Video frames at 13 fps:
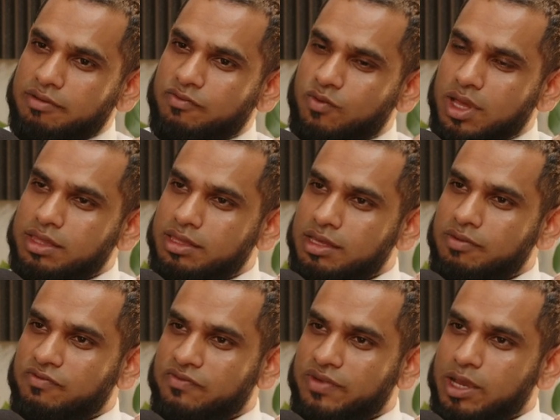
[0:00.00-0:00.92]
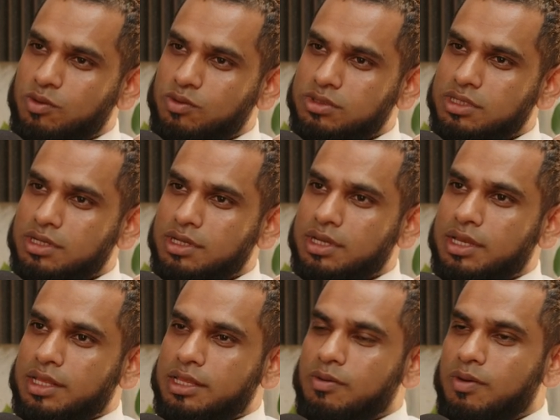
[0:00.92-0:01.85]
If one thing failed,
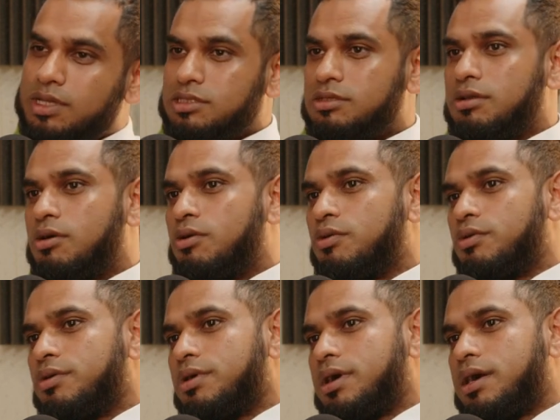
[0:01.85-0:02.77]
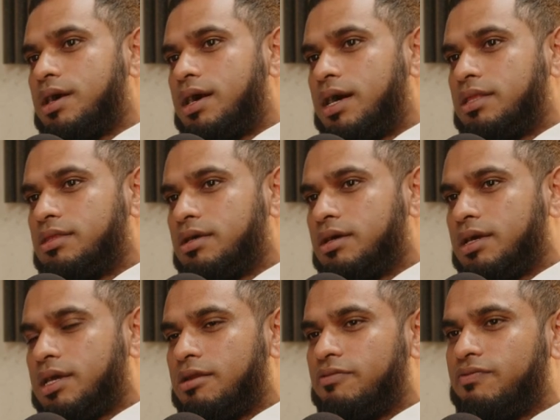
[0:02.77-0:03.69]
there was no
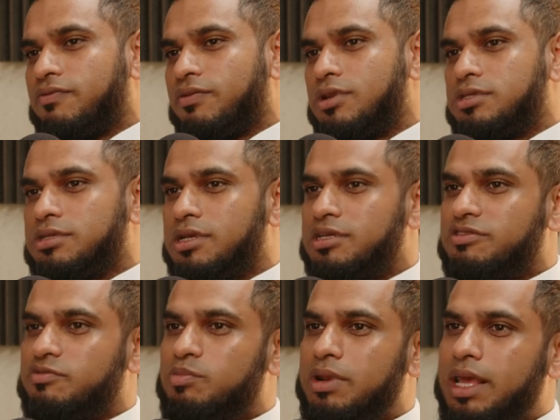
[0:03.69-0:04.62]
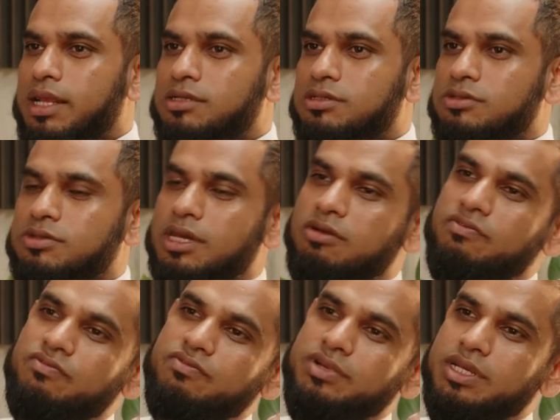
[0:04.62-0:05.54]
other kind of alternative plan to kind
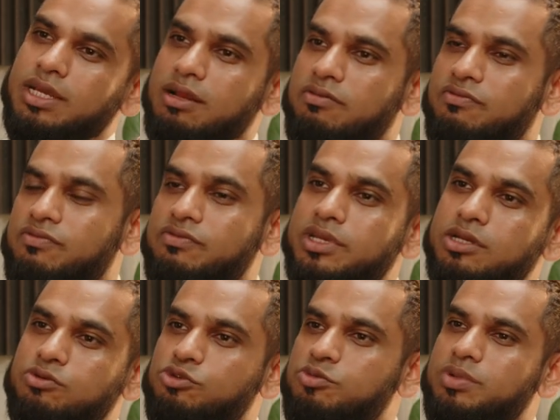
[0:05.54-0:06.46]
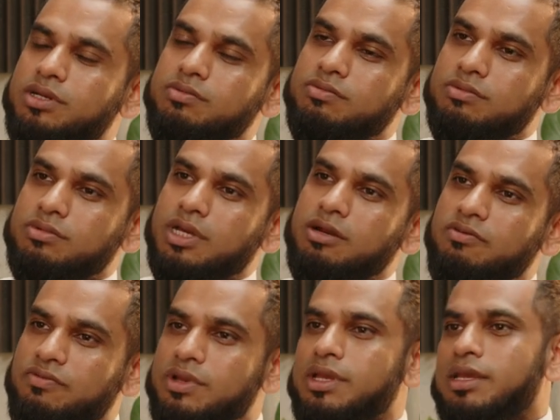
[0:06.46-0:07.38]
of re kind of regroup and kind
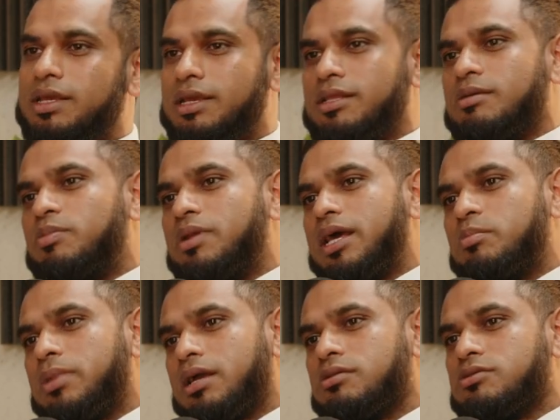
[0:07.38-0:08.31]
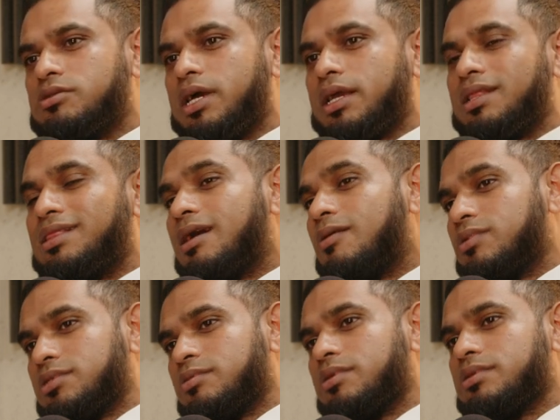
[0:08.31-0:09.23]
of get the plan back on track and that
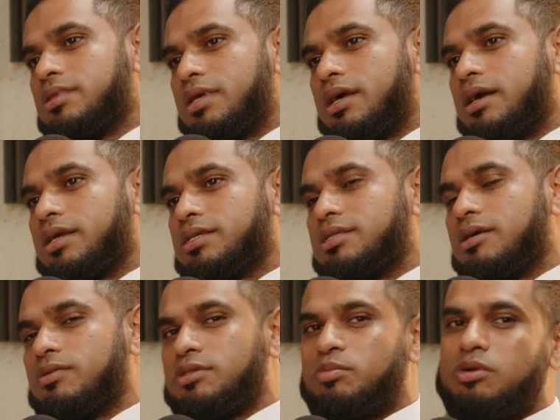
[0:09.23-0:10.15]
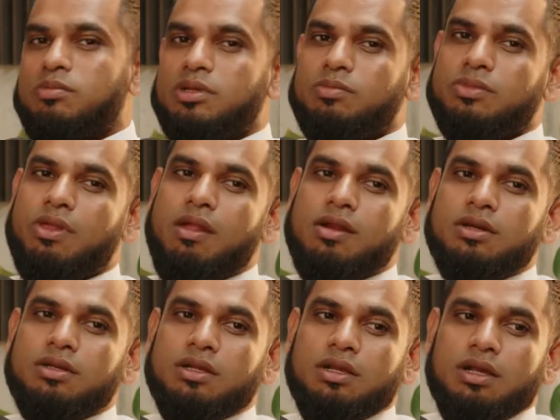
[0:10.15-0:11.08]
was I guess that was a problem
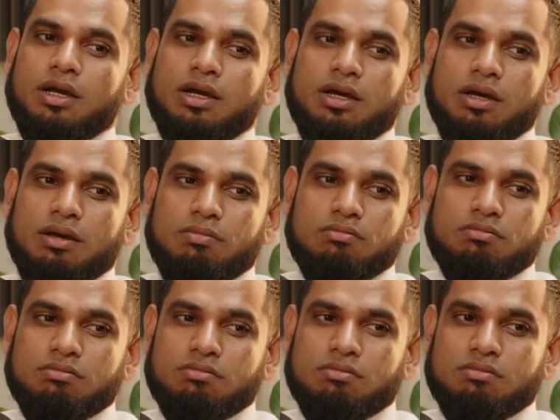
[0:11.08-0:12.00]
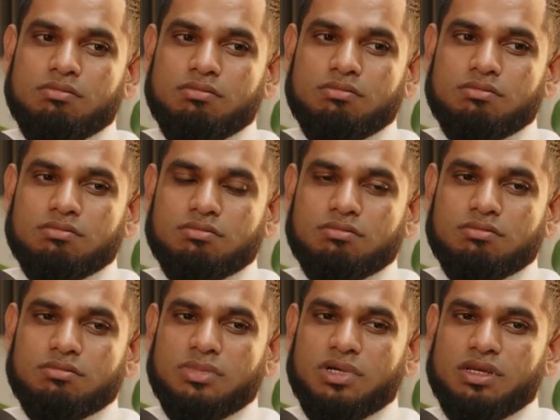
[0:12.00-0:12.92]
um,
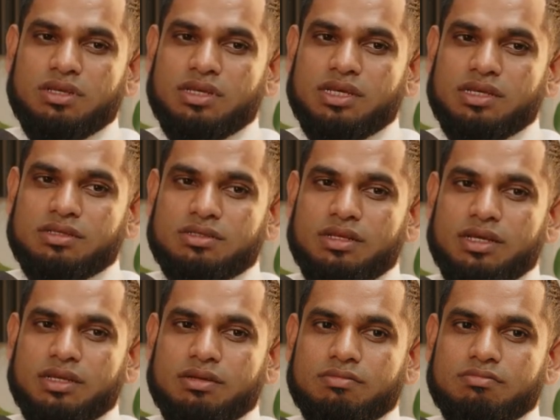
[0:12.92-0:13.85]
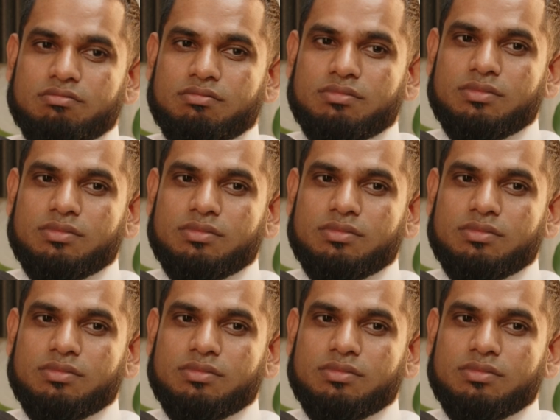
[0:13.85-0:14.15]
but yeah it's like